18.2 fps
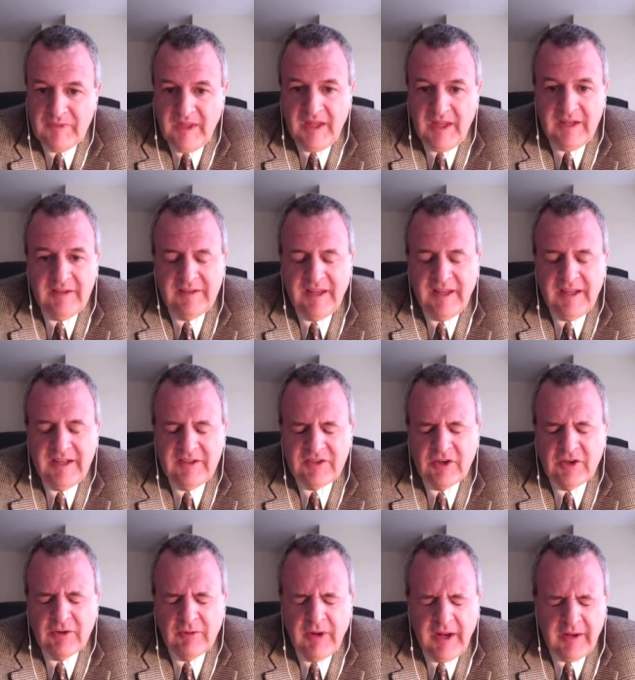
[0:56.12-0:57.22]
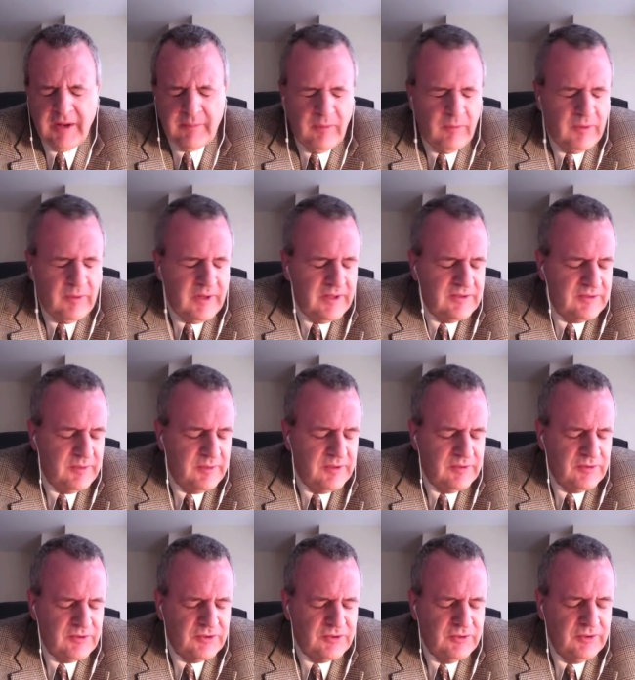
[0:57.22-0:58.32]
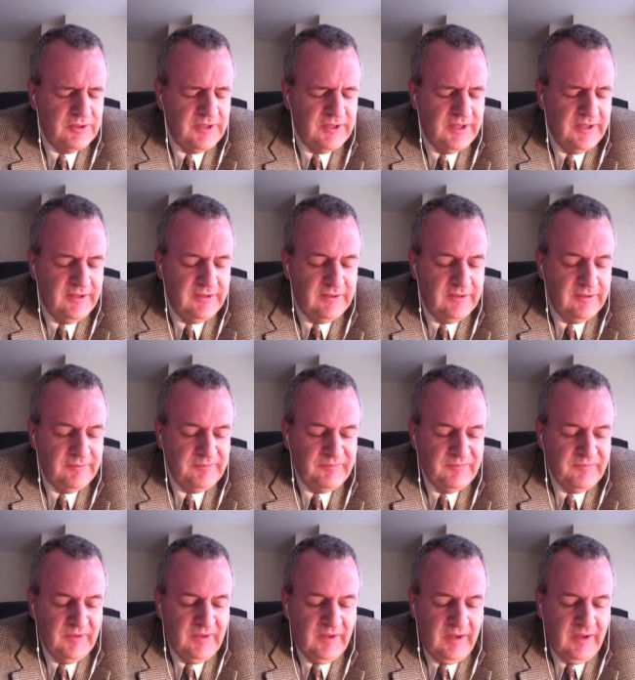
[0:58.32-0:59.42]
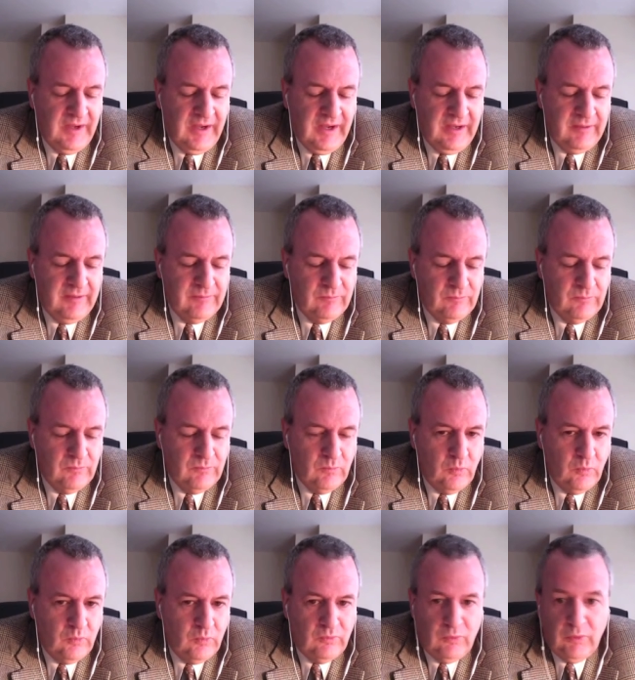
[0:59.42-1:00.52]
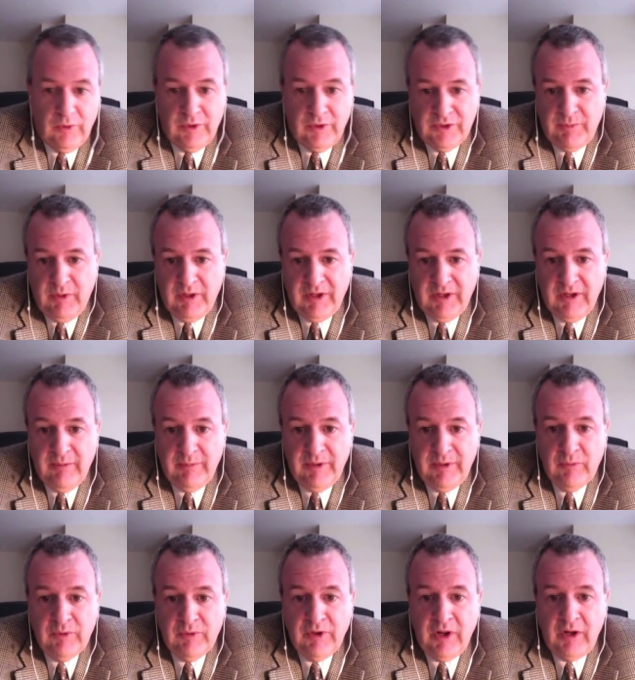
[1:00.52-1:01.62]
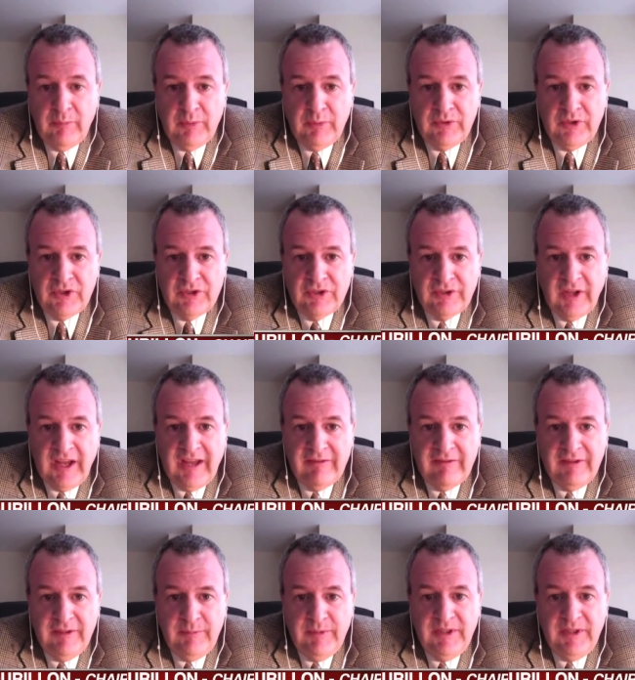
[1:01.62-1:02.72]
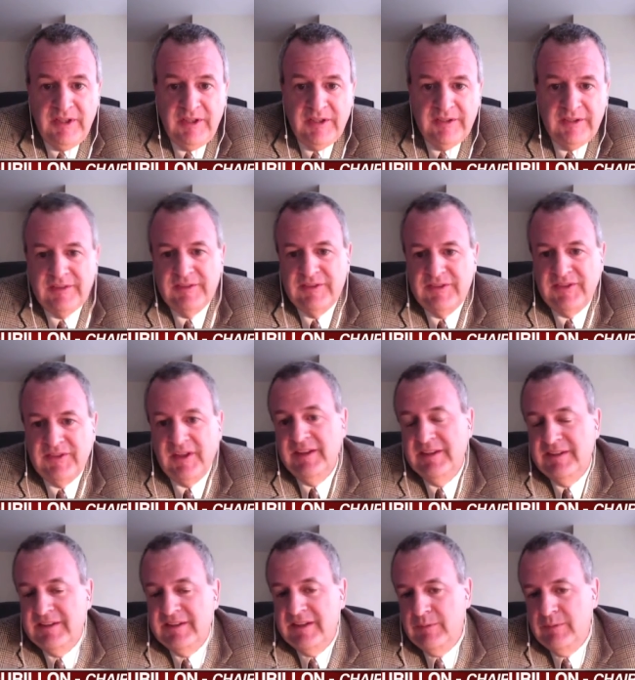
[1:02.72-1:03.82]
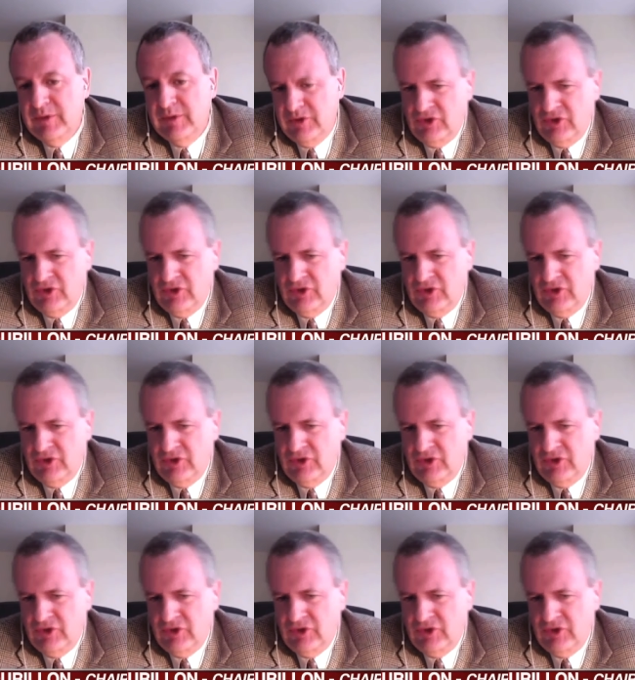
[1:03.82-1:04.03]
That is, that is correct. But what has to be understood is um, we're a small company. We're not in a position to have an immediate selling team in